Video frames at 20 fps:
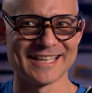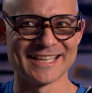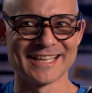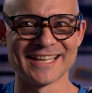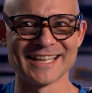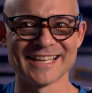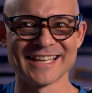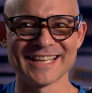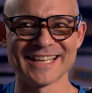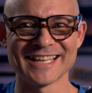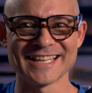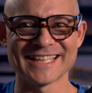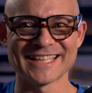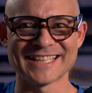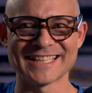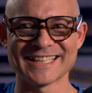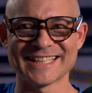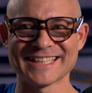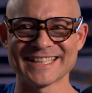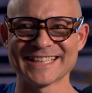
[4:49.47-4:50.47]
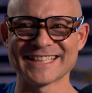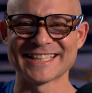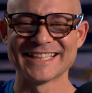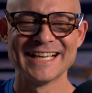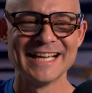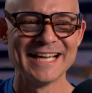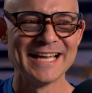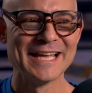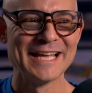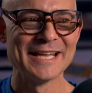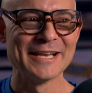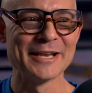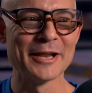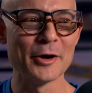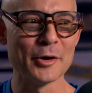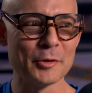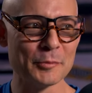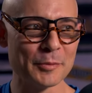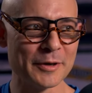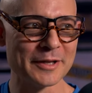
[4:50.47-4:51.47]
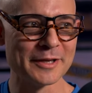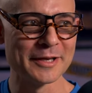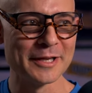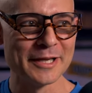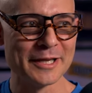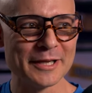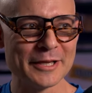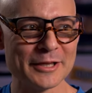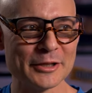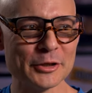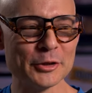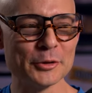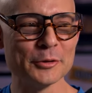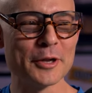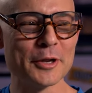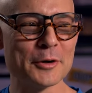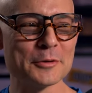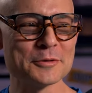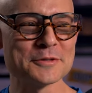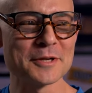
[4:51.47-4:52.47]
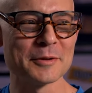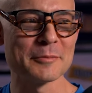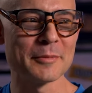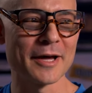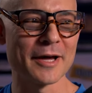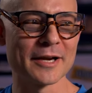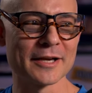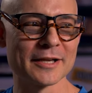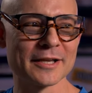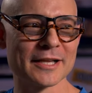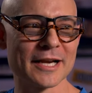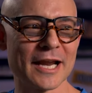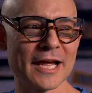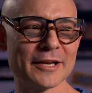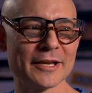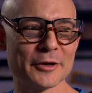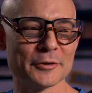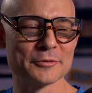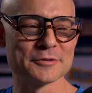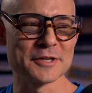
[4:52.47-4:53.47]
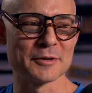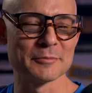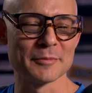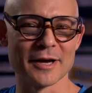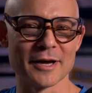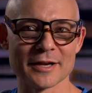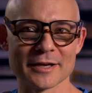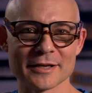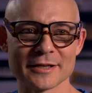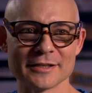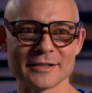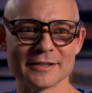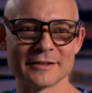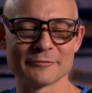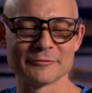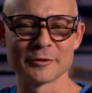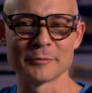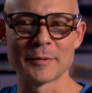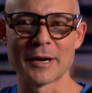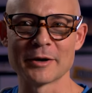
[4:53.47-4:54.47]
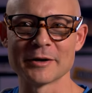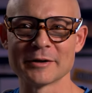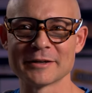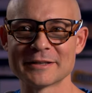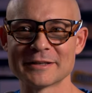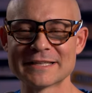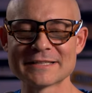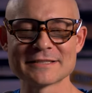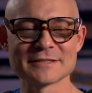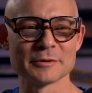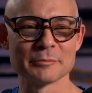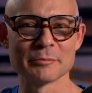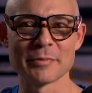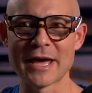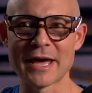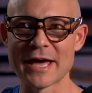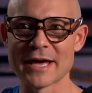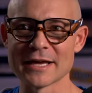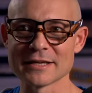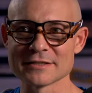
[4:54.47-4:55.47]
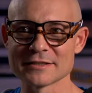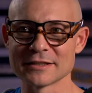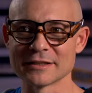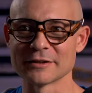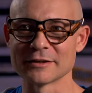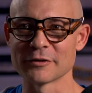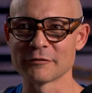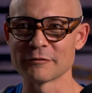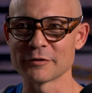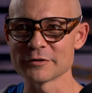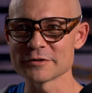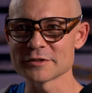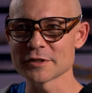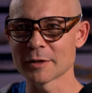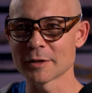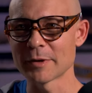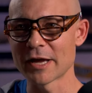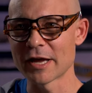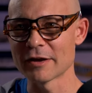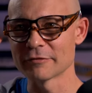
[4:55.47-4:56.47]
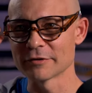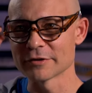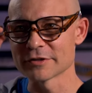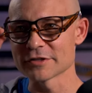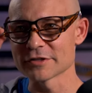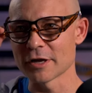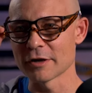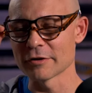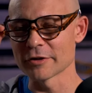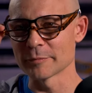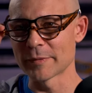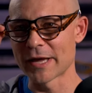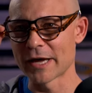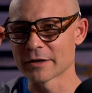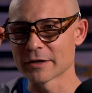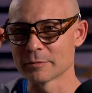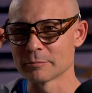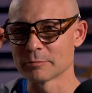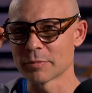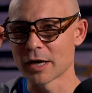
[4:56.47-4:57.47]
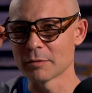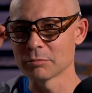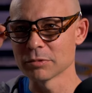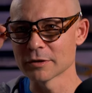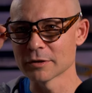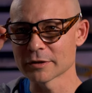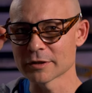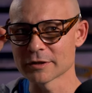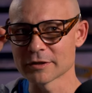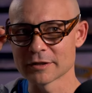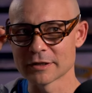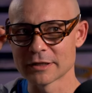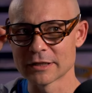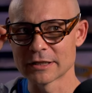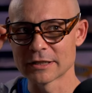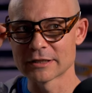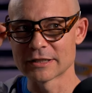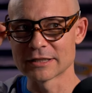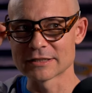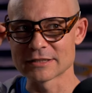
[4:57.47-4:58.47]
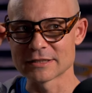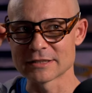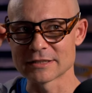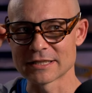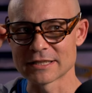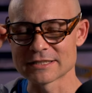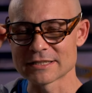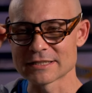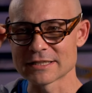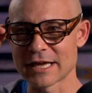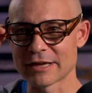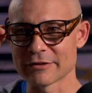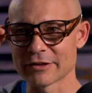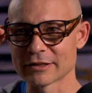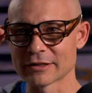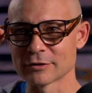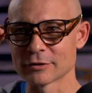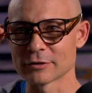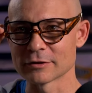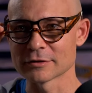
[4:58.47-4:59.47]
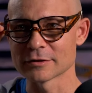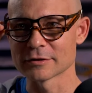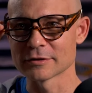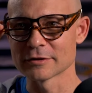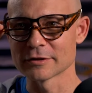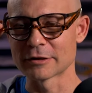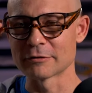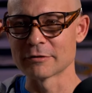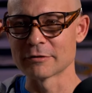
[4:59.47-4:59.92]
do you walk no, around like you that? I know somebody, and I know somebody from our distant past, and the first time I ever saw them out in public, this, yeah. this is how they looked. Did